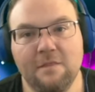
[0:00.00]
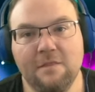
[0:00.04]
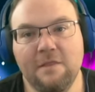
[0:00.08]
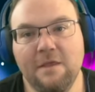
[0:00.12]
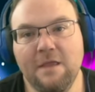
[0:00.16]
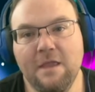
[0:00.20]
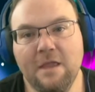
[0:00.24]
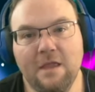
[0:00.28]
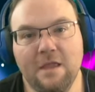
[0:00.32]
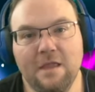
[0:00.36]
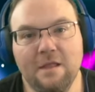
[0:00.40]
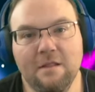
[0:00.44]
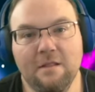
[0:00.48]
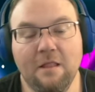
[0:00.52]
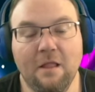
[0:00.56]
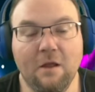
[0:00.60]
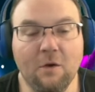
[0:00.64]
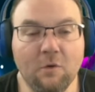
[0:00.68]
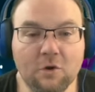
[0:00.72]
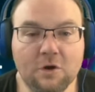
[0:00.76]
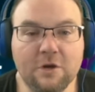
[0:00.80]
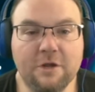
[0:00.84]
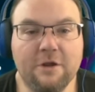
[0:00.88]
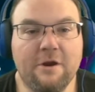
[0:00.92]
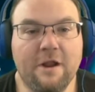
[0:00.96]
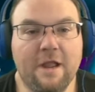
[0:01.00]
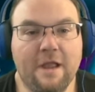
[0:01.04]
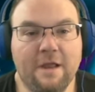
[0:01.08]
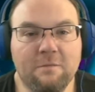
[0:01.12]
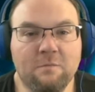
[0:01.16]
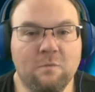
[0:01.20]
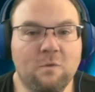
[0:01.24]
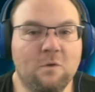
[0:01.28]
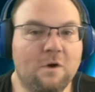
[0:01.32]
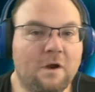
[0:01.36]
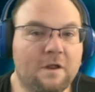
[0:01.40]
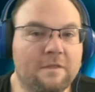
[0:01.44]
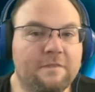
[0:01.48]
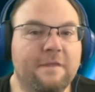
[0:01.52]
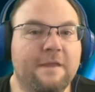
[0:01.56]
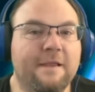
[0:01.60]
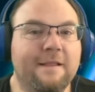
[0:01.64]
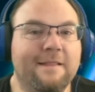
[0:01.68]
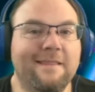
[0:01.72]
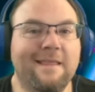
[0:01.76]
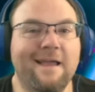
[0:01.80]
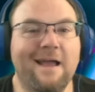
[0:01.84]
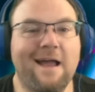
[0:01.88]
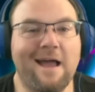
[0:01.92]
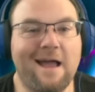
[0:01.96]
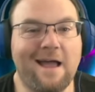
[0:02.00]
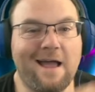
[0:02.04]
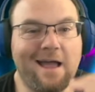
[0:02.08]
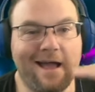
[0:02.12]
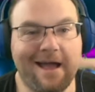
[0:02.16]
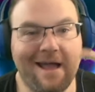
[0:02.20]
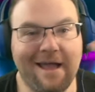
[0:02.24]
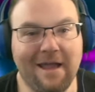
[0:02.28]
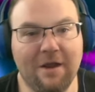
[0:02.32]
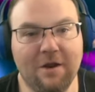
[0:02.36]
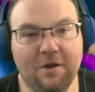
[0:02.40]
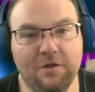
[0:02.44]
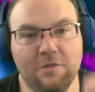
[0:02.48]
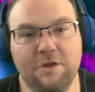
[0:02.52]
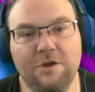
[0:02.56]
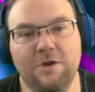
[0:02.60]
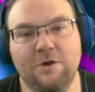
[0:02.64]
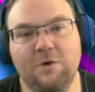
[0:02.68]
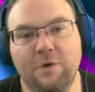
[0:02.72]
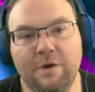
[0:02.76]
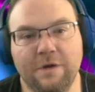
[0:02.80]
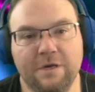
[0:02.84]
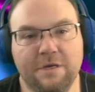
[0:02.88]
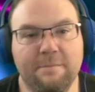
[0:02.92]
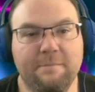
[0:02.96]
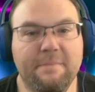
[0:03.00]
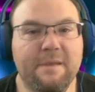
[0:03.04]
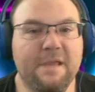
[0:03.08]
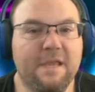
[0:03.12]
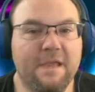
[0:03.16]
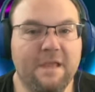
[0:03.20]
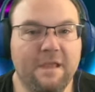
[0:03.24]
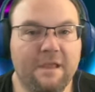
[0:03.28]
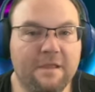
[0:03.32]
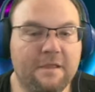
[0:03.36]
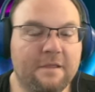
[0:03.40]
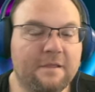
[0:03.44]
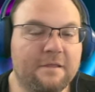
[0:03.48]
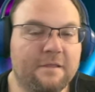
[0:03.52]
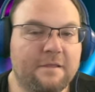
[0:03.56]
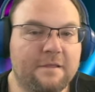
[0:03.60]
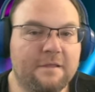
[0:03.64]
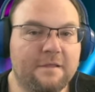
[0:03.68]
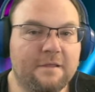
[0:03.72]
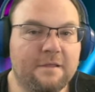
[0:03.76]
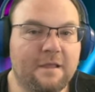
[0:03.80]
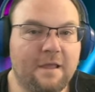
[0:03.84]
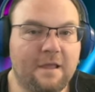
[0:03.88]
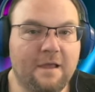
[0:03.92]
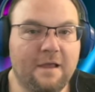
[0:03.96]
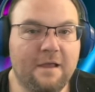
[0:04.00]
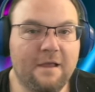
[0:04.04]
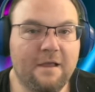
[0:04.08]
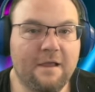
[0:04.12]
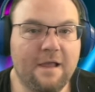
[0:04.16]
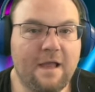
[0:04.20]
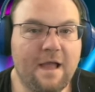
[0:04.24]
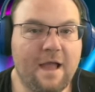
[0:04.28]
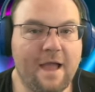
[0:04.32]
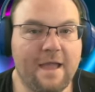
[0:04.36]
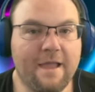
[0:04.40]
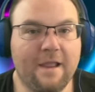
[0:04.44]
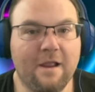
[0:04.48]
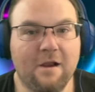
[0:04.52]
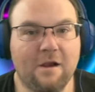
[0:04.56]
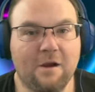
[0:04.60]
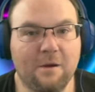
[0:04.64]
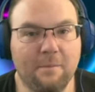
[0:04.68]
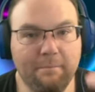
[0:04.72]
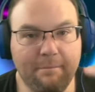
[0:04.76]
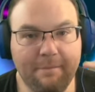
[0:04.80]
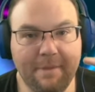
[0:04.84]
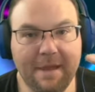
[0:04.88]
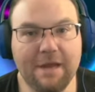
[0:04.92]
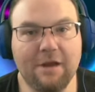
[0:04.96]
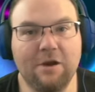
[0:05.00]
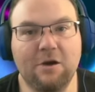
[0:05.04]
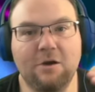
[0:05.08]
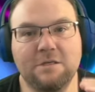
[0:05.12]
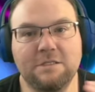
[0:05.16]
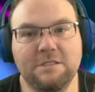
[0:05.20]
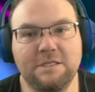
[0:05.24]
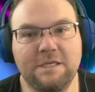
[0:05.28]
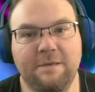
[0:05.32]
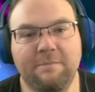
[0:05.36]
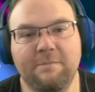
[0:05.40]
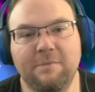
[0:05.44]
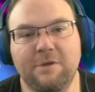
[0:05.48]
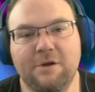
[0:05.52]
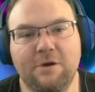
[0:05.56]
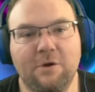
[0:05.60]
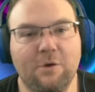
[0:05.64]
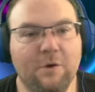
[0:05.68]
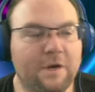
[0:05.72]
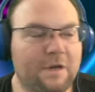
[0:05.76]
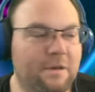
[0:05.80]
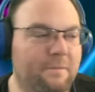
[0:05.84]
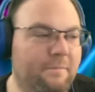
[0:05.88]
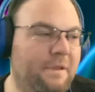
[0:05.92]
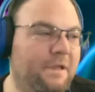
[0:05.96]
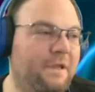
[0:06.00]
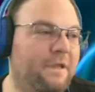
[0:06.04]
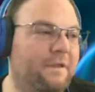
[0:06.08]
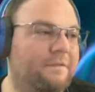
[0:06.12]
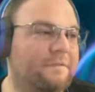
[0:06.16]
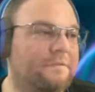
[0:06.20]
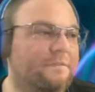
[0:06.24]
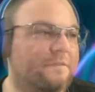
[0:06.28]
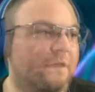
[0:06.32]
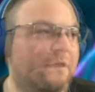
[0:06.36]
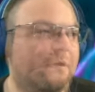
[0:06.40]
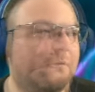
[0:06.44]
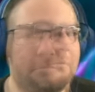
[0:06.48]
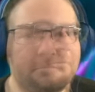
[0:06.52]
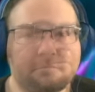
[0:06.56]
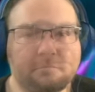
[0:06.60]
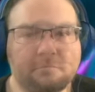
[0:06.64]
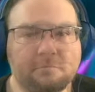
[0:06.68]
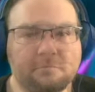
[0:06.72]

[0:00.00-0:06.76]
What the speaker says: The lower you're at in war, I think the higher they're going to be. Higher or better team they're going to be, so...